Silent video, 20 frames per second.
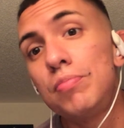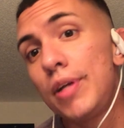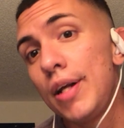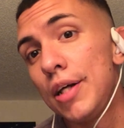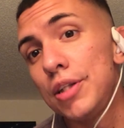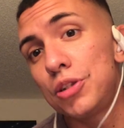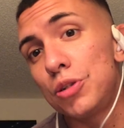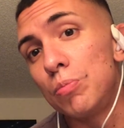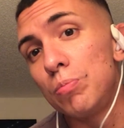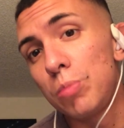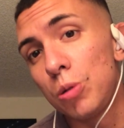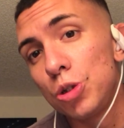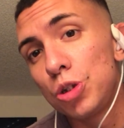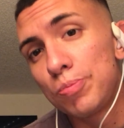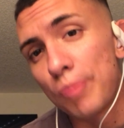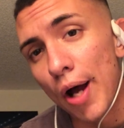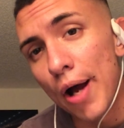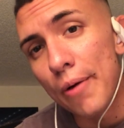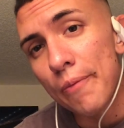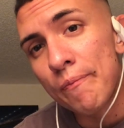get some
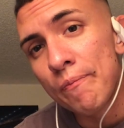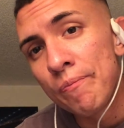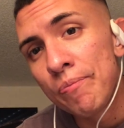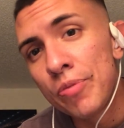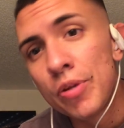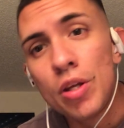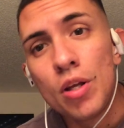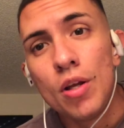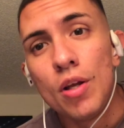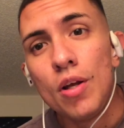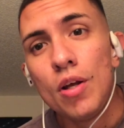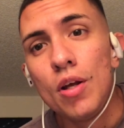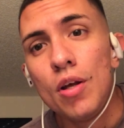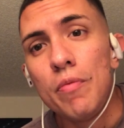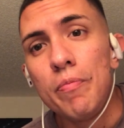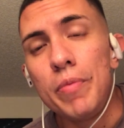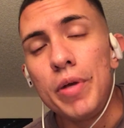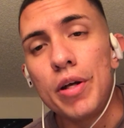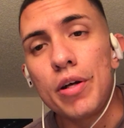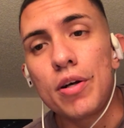pushback
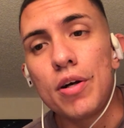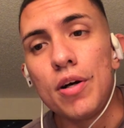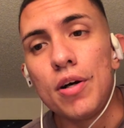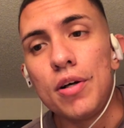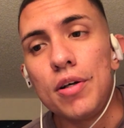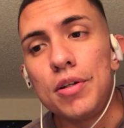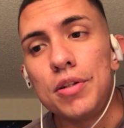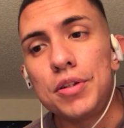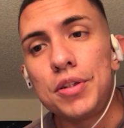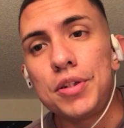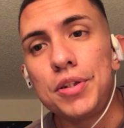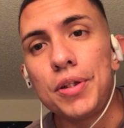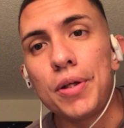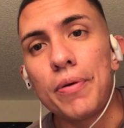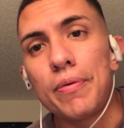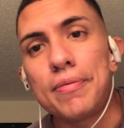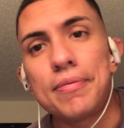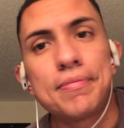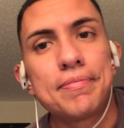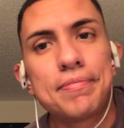because you
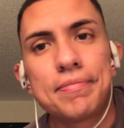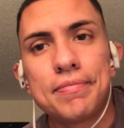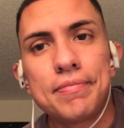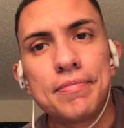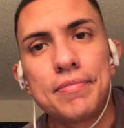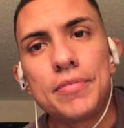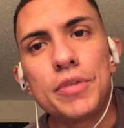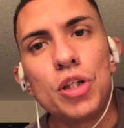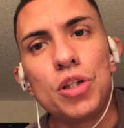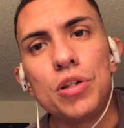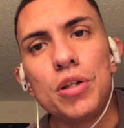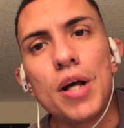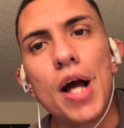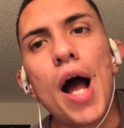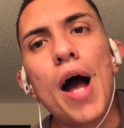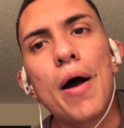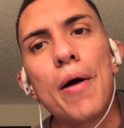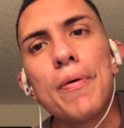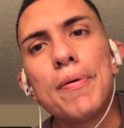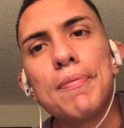know
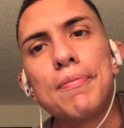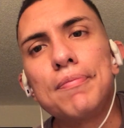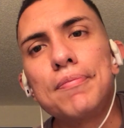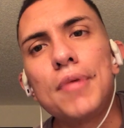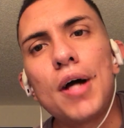um,